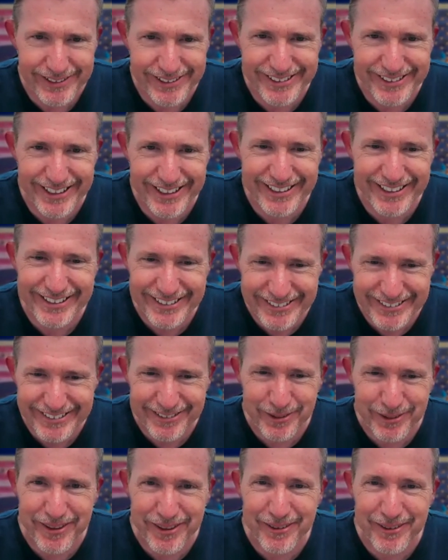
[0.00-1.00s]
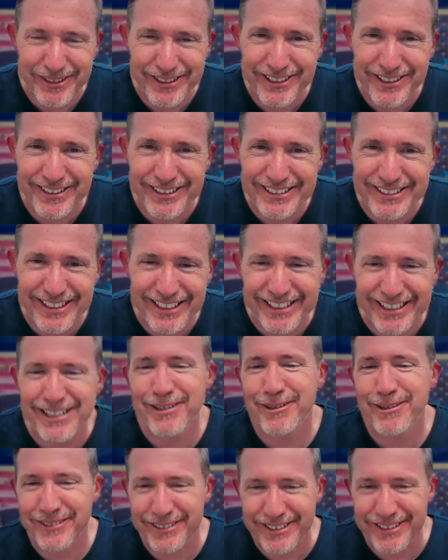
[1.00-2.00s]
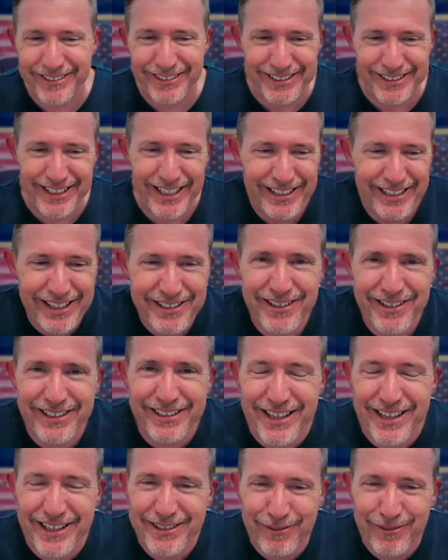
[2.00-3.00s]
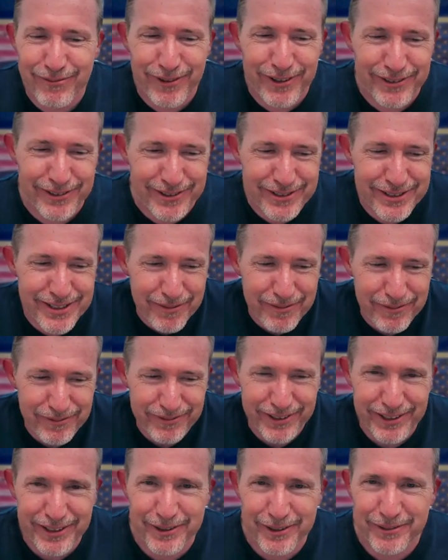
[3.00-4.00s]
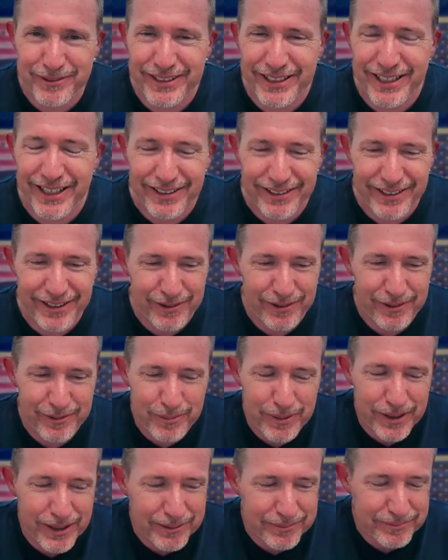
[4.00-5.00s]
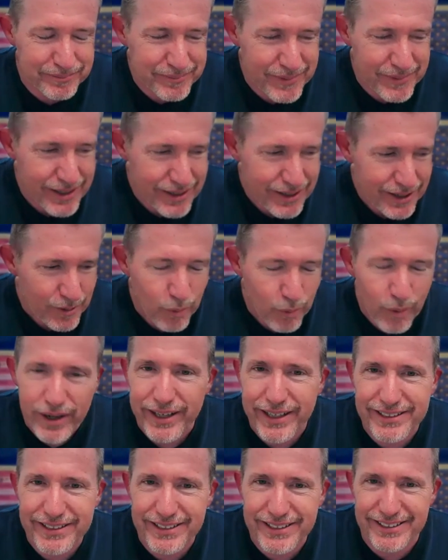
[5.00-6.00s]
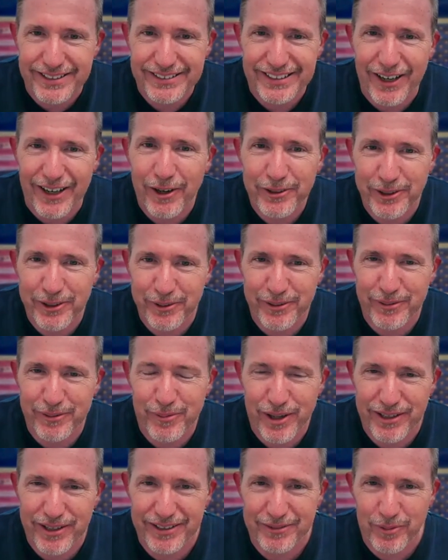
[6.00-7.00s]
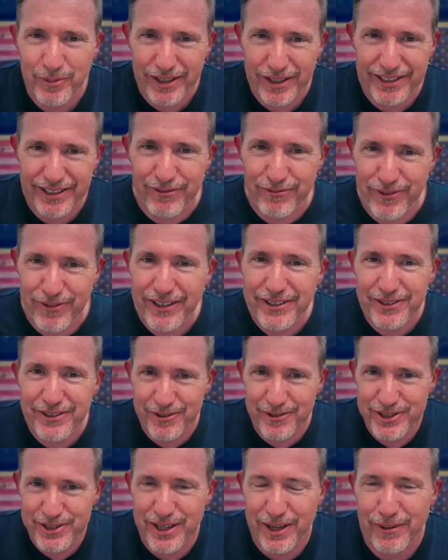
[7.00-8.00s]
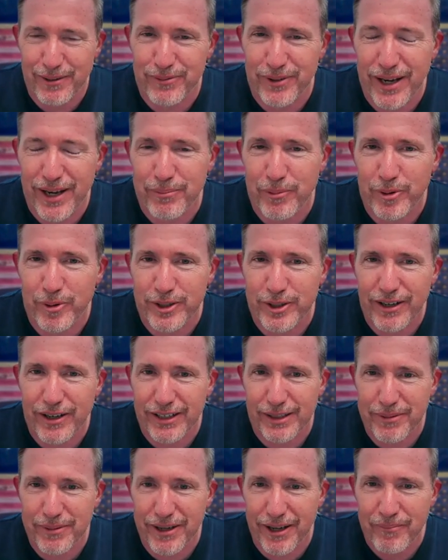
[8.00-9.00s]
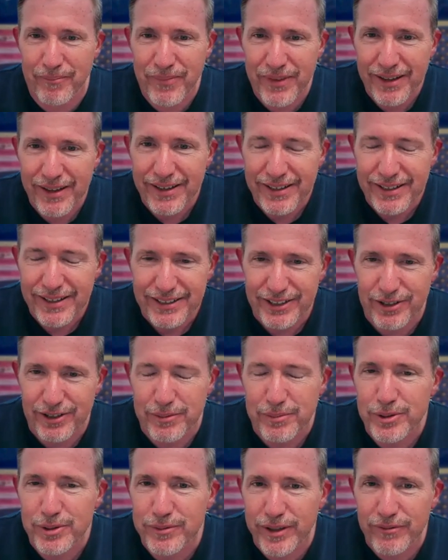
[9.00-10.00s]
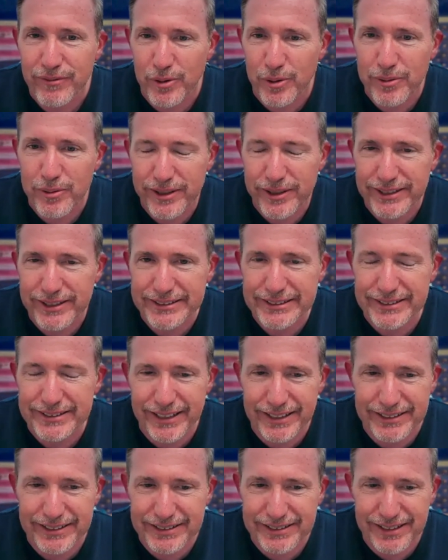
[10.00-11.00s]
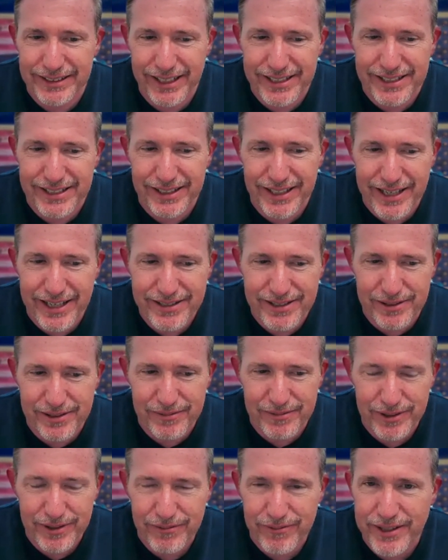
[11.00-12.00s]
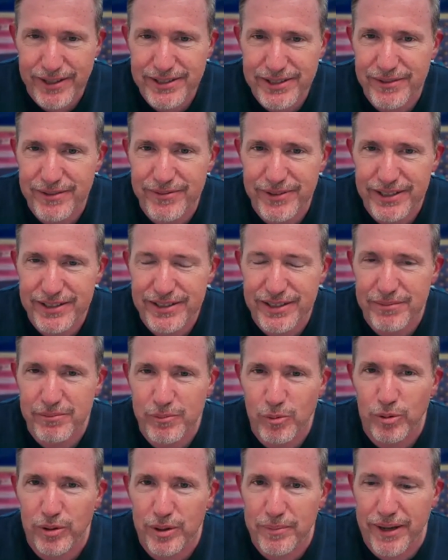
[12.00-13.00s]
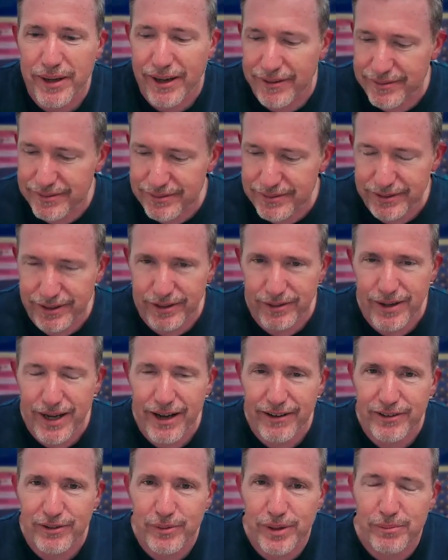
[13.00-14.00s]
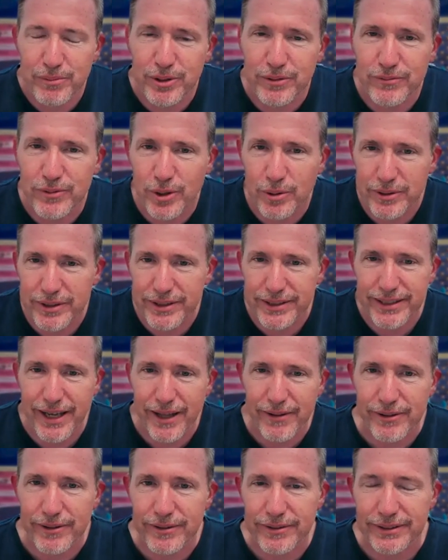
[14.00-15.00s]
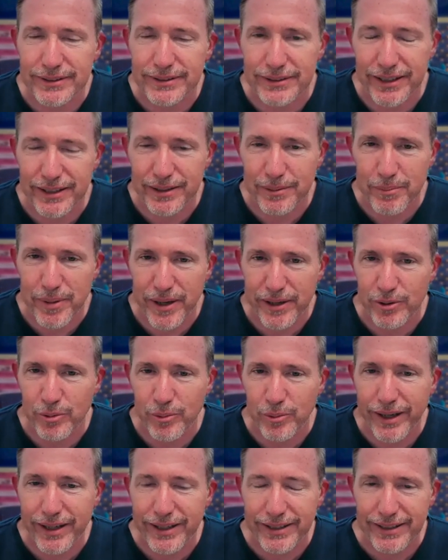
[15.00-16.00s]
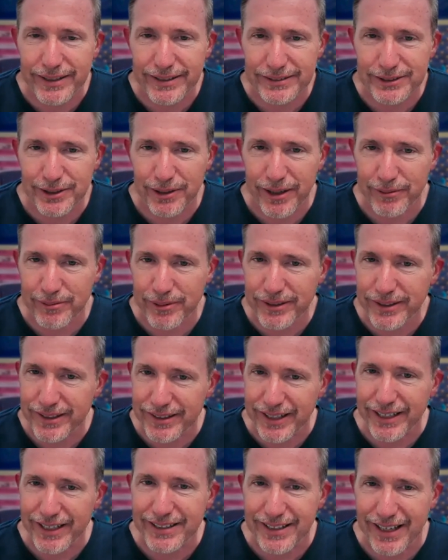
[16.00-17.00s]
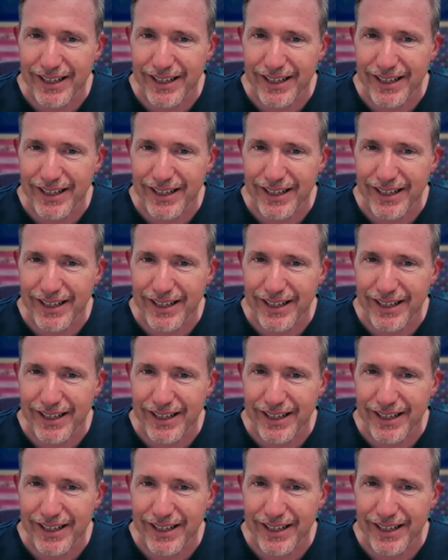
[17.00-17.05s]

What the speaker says: It's like, it's like, oh, it's like then you feel yourself, get, wanting to argue and want to defend yourself, right? But when you're talking about, moving forward, it's less of defensiveness and more about, how can we move forward together in a better way. So I really like that.